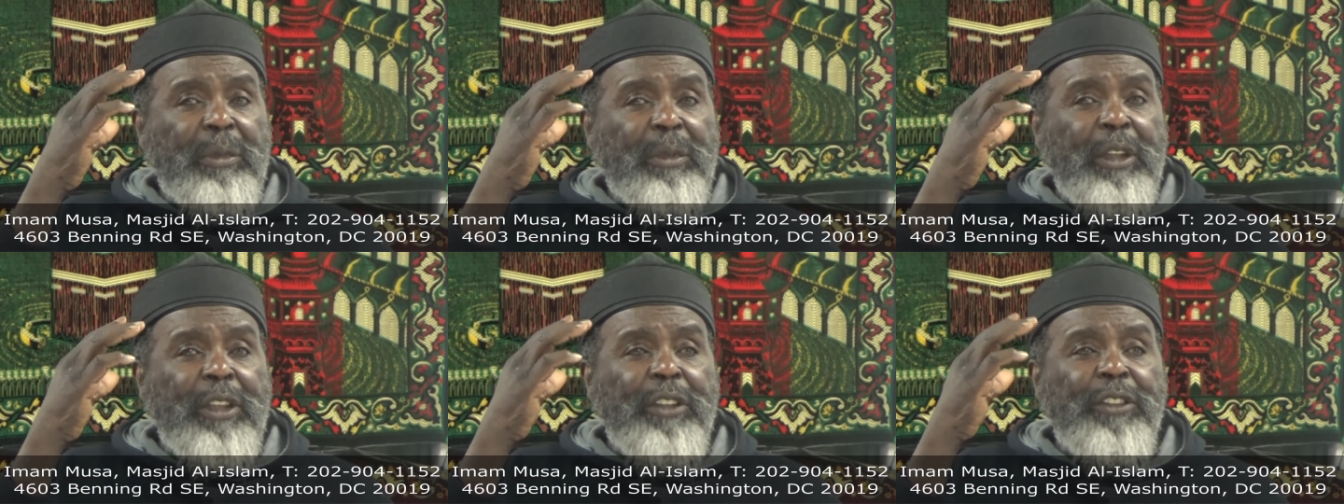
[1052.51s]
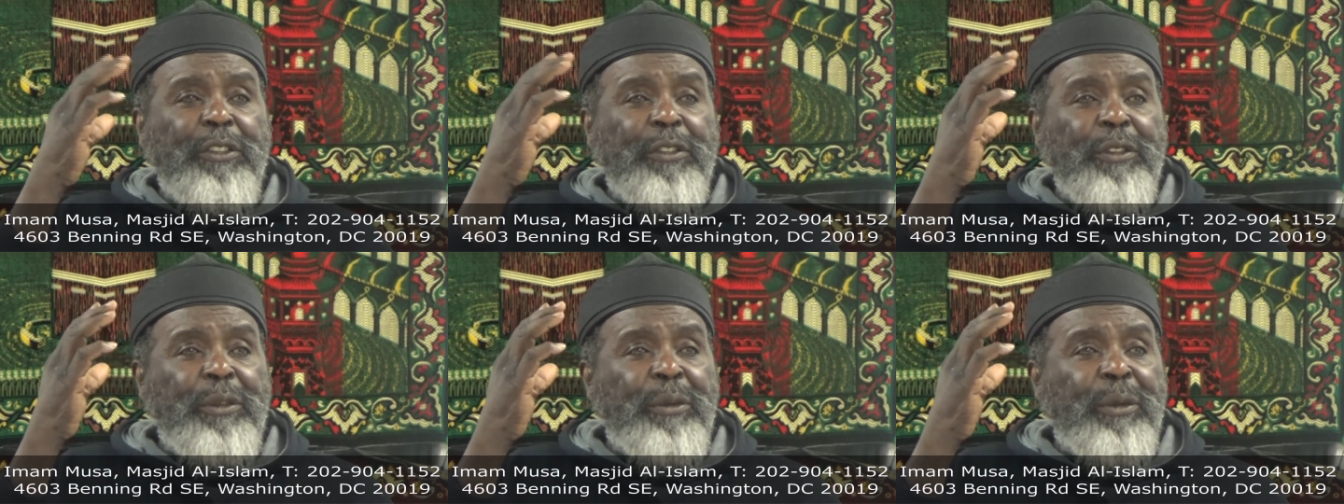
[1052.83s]

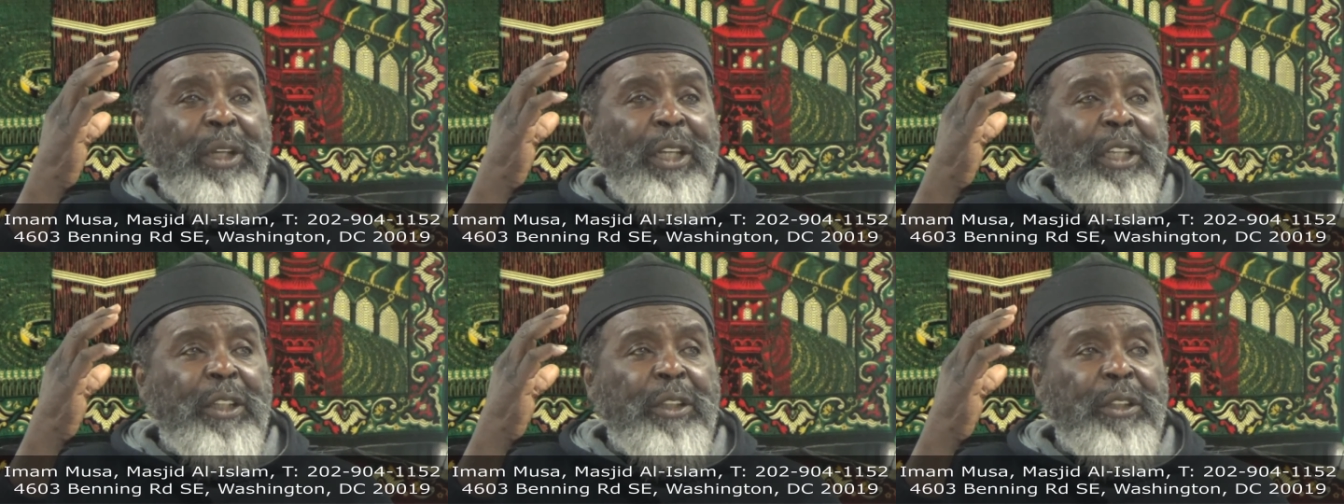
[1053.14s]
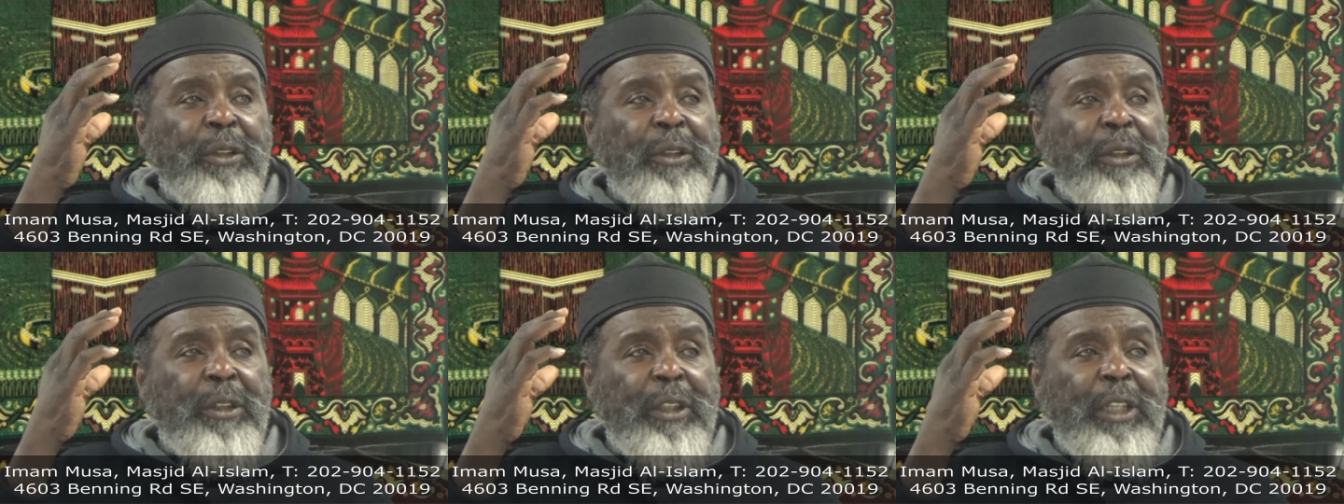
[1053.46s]
That's if it rained
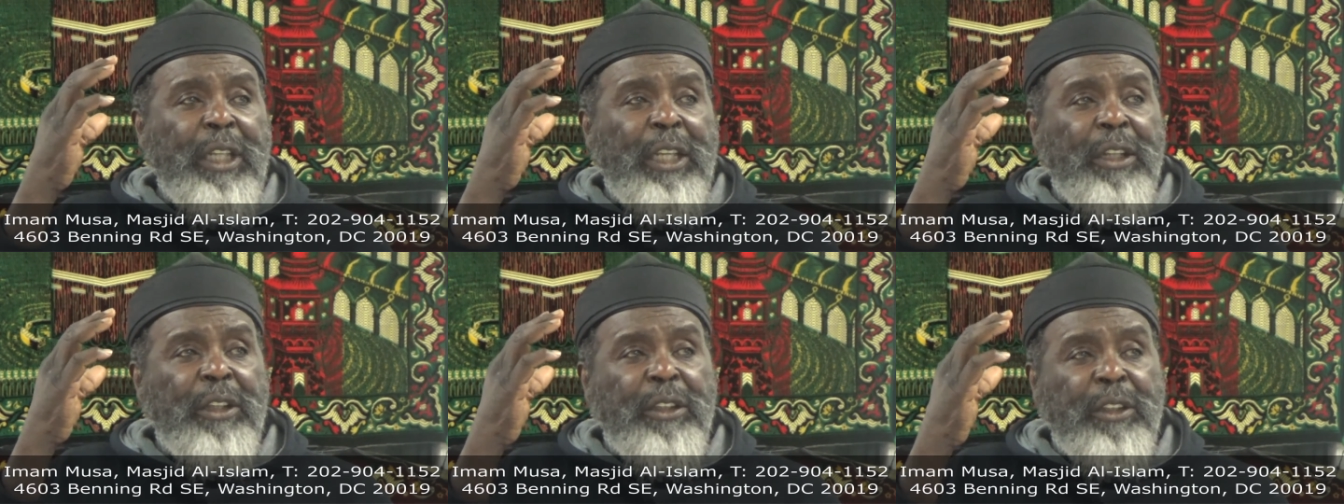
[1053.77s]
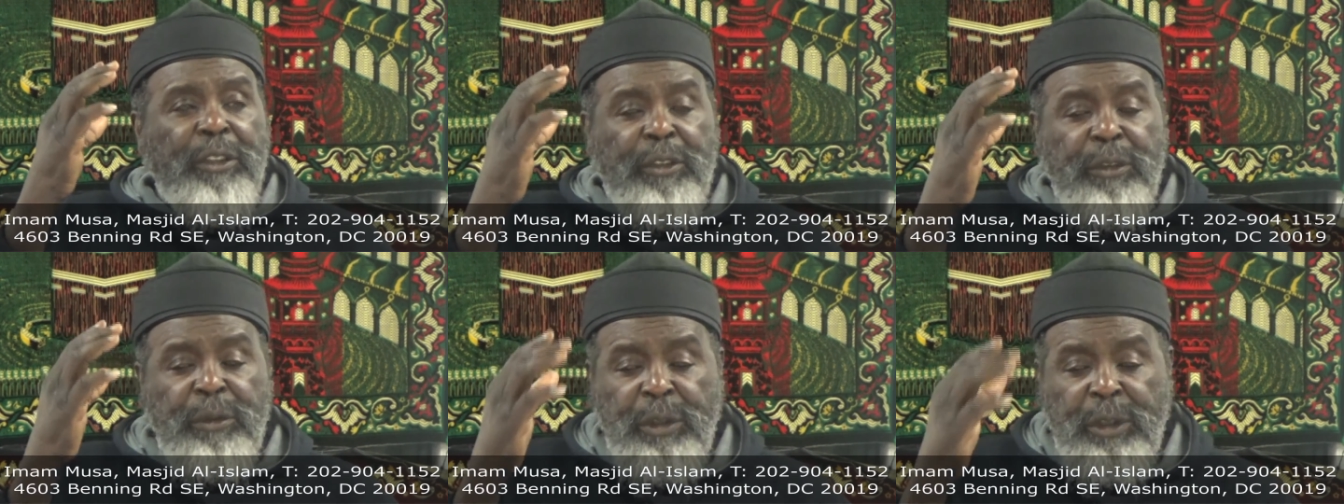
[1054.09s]
good, got a
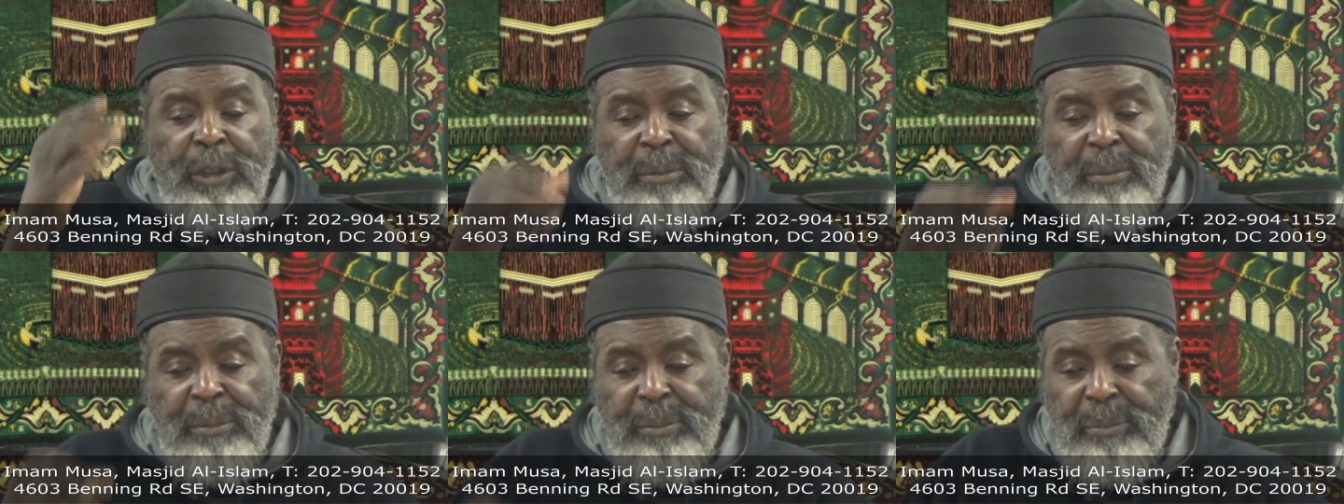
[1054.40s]
good tune-up.